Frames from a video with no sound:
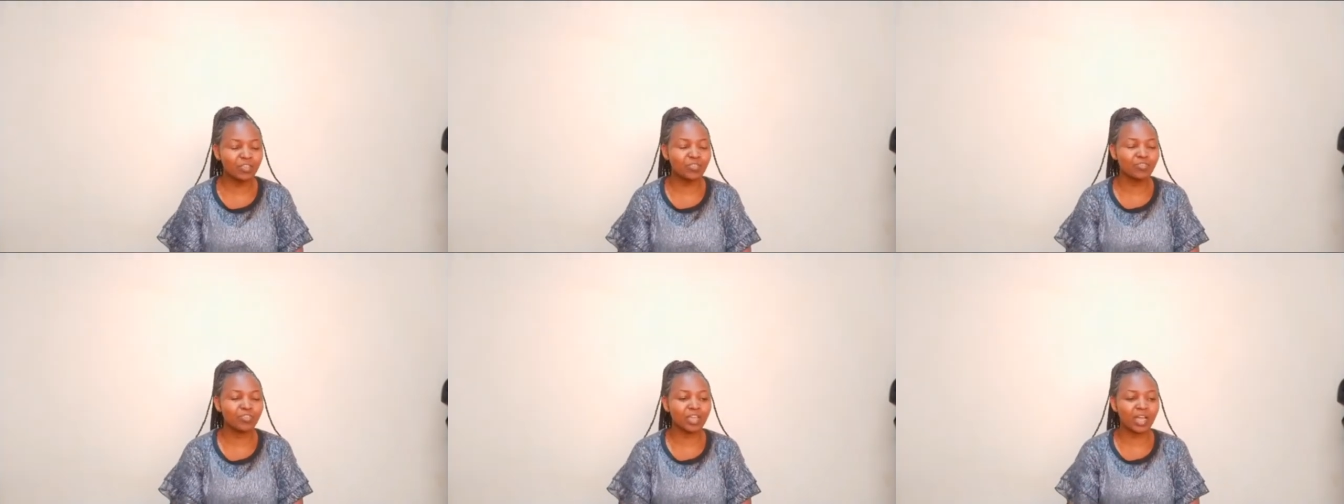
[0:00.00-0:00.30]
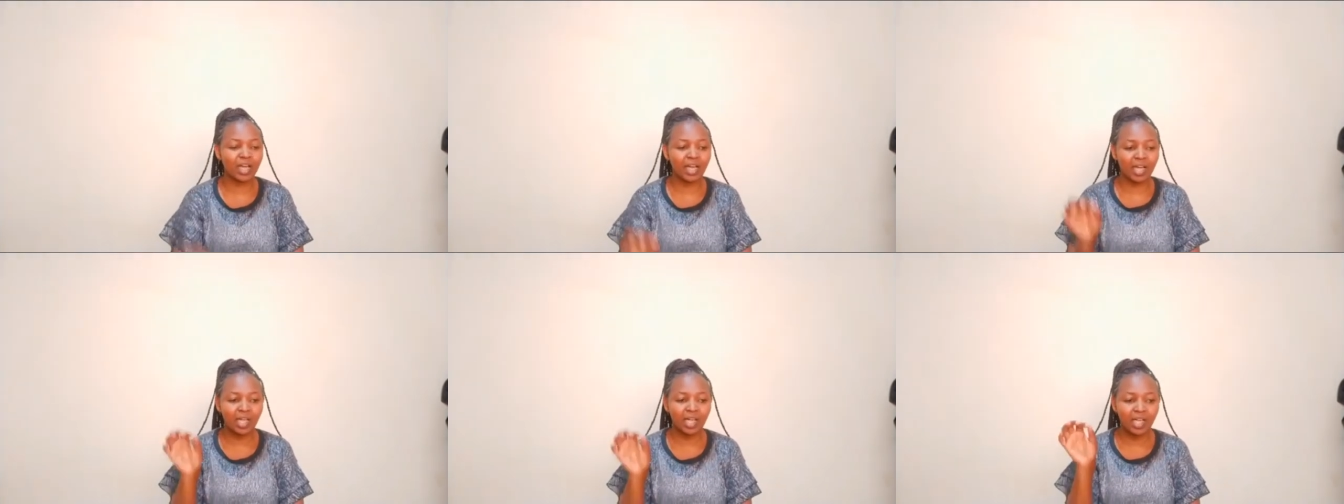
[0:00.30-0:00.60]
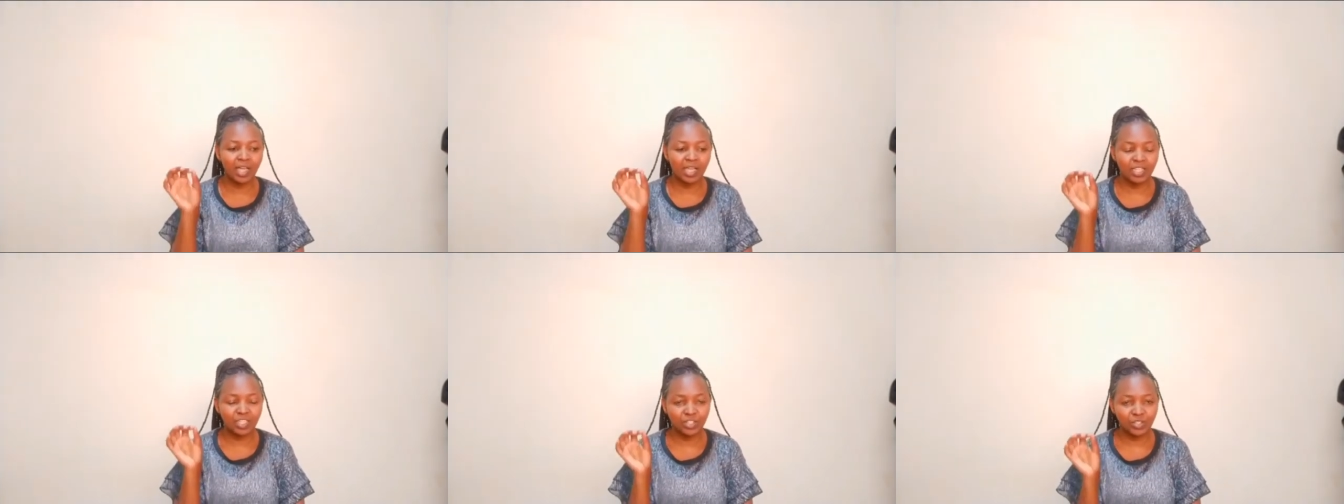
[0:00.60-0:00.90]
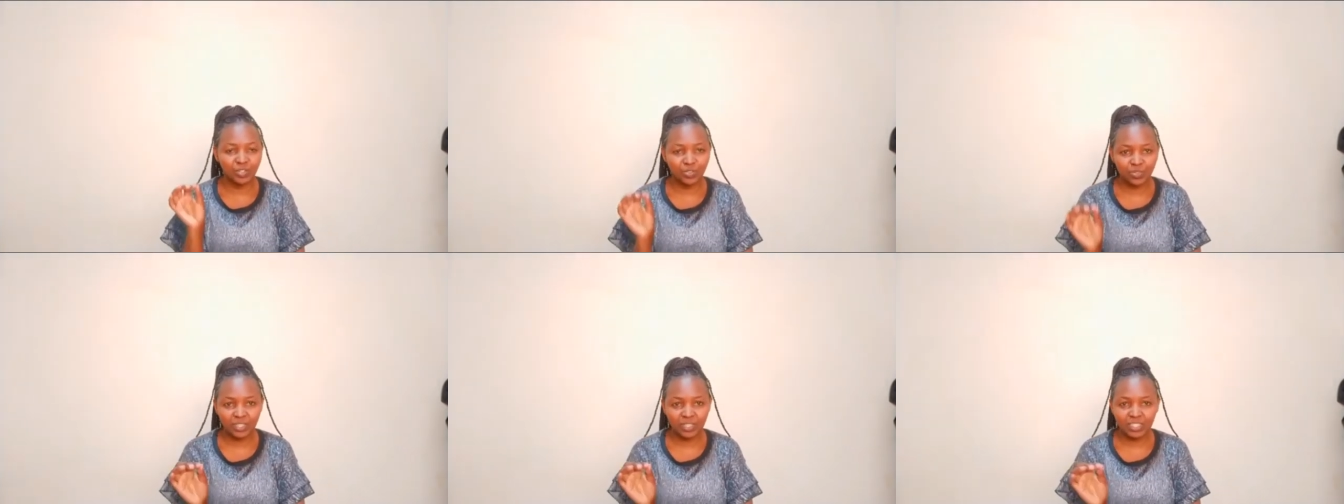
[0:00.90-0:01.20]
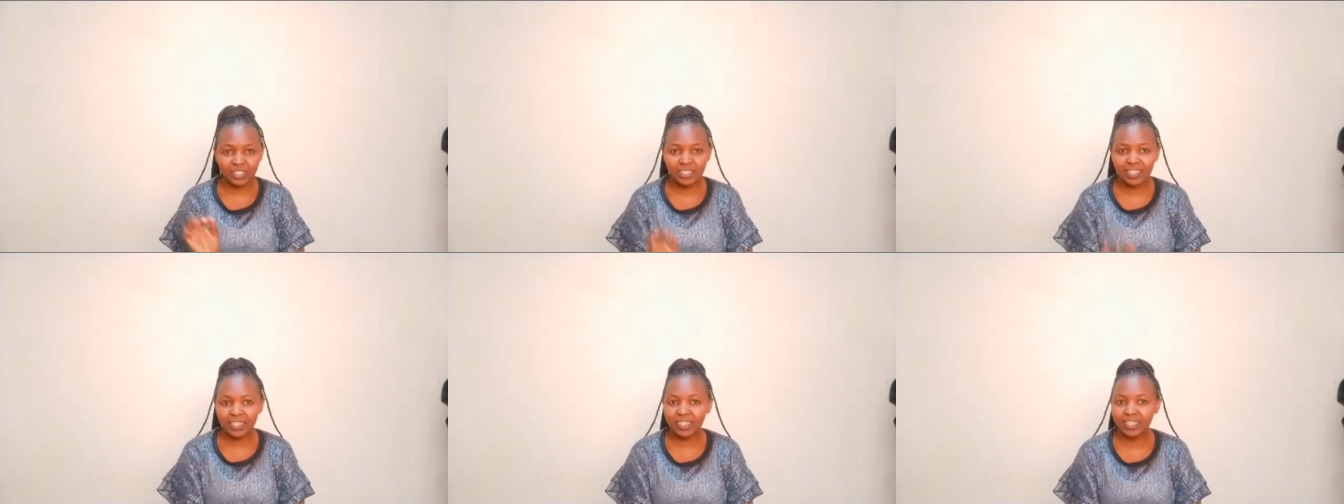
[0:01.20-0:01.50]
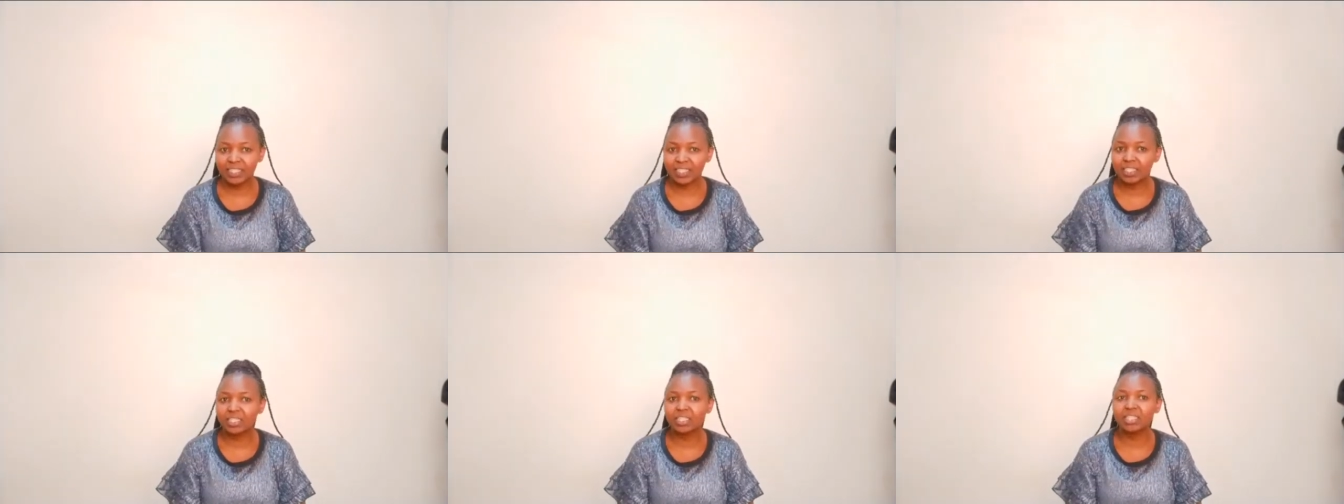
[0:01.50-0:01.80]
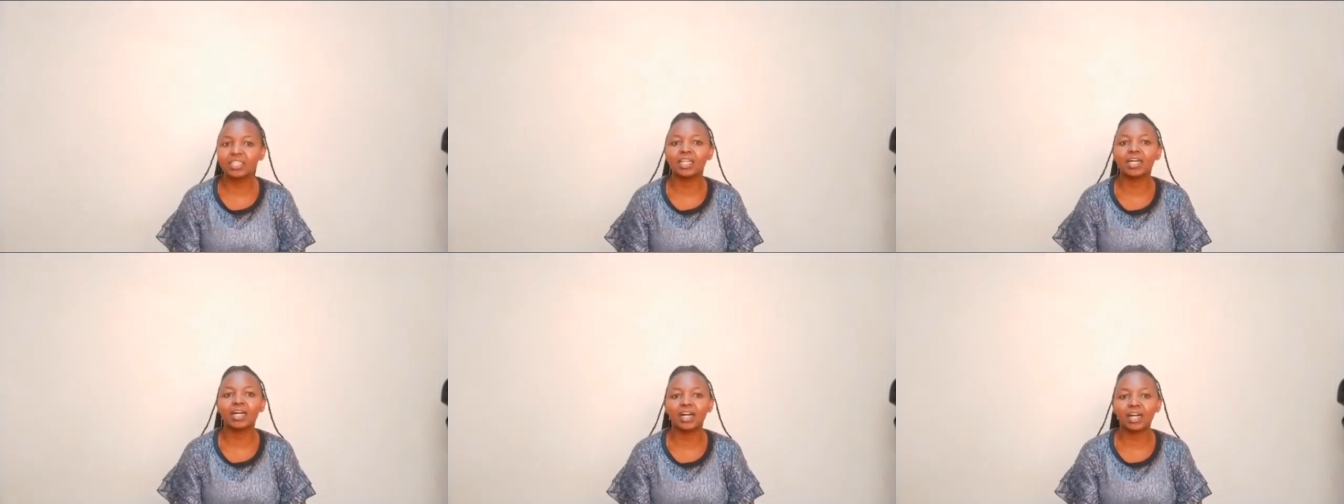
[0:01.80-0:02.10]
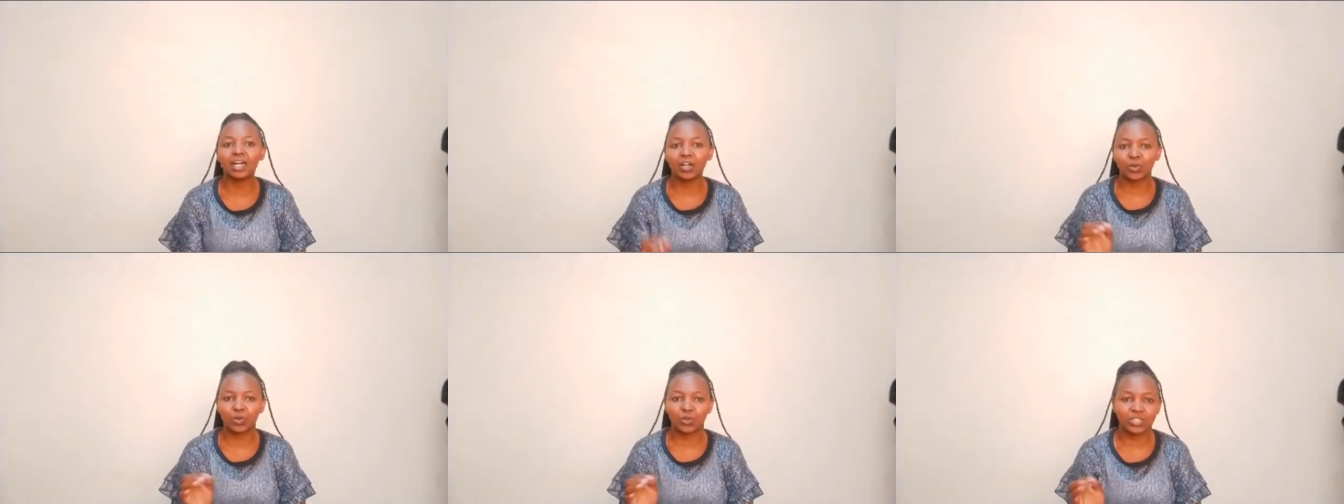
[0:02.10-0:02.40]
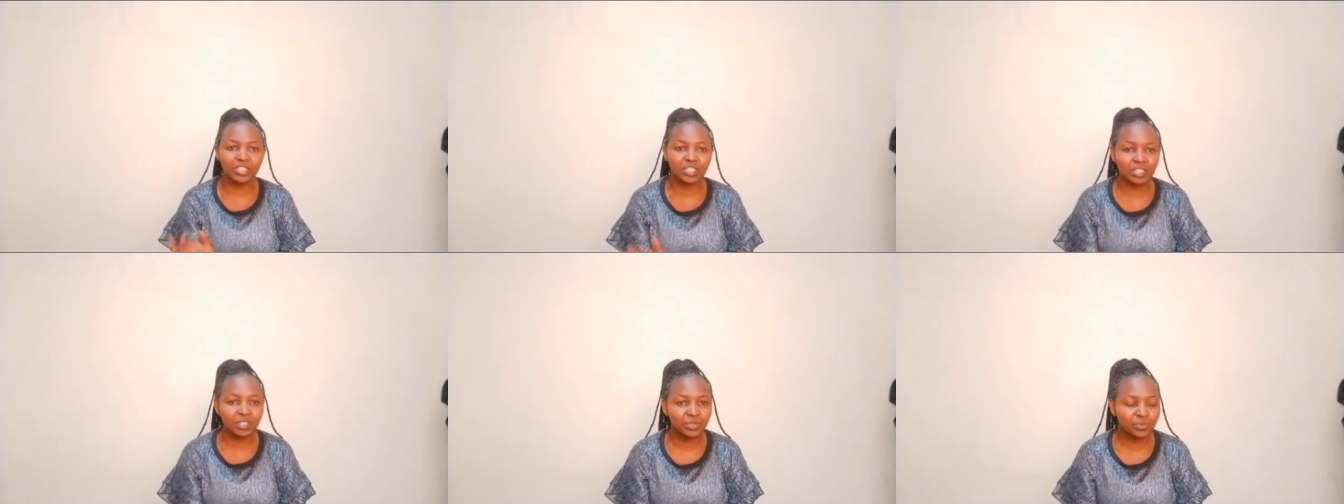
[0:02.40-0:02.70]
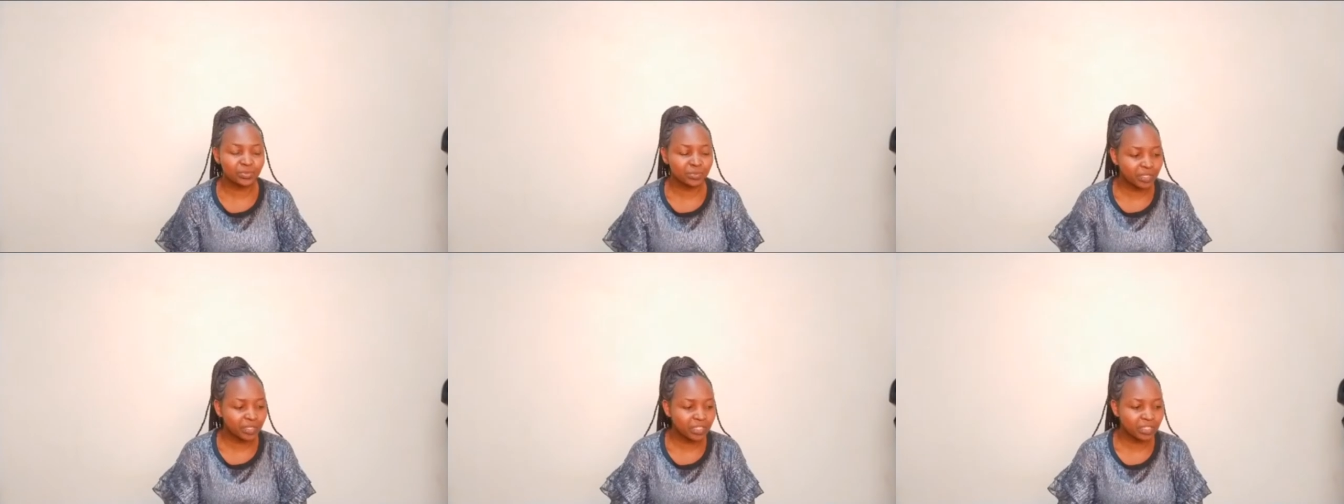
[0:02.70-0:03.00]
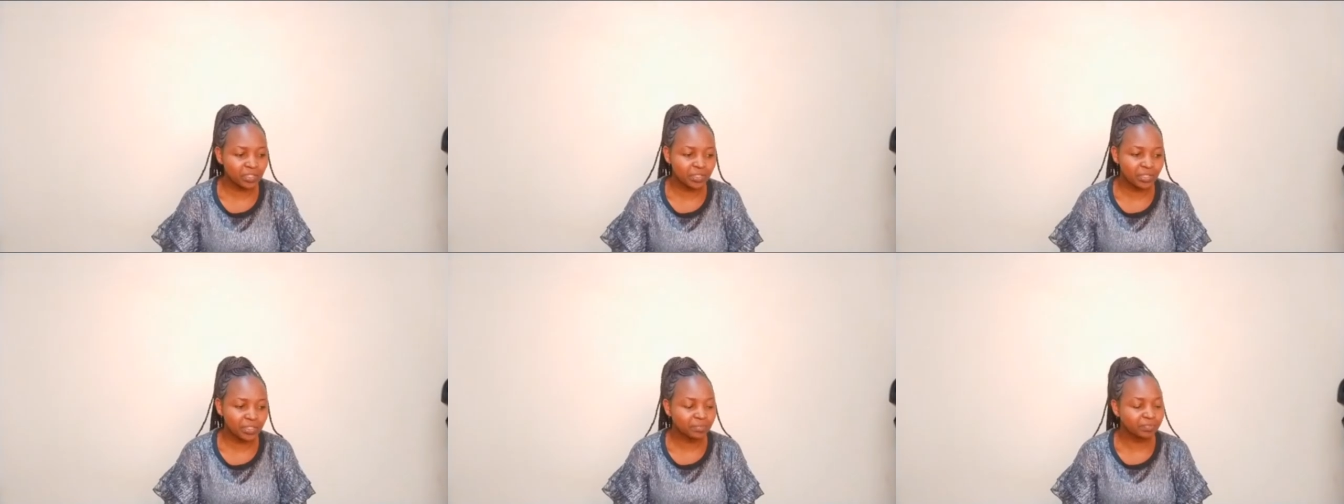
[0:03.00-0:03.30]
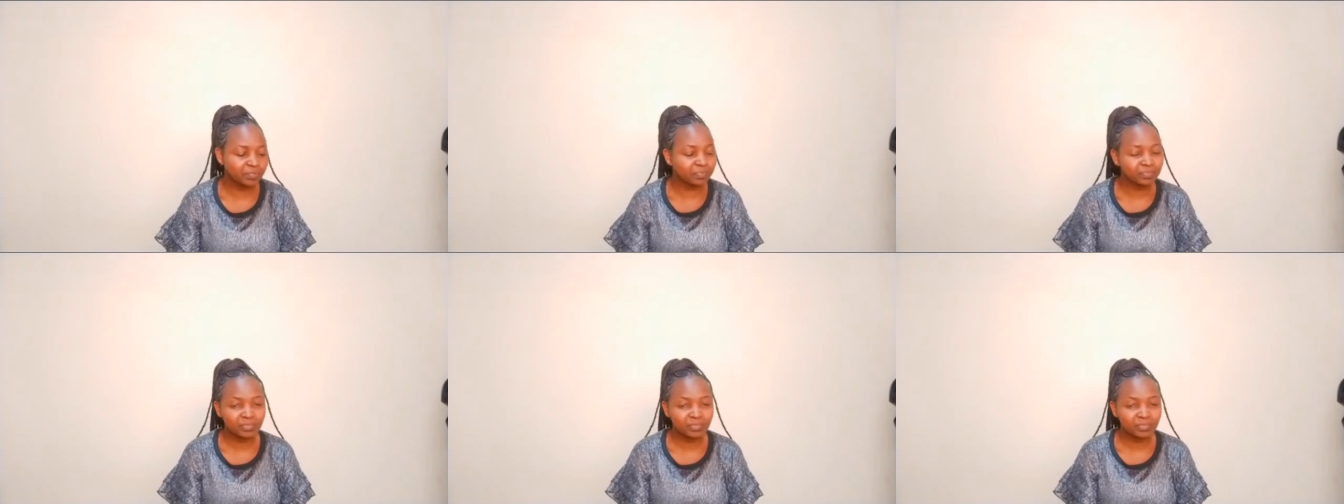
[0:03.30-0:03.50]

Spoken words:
If you are interested in content creation,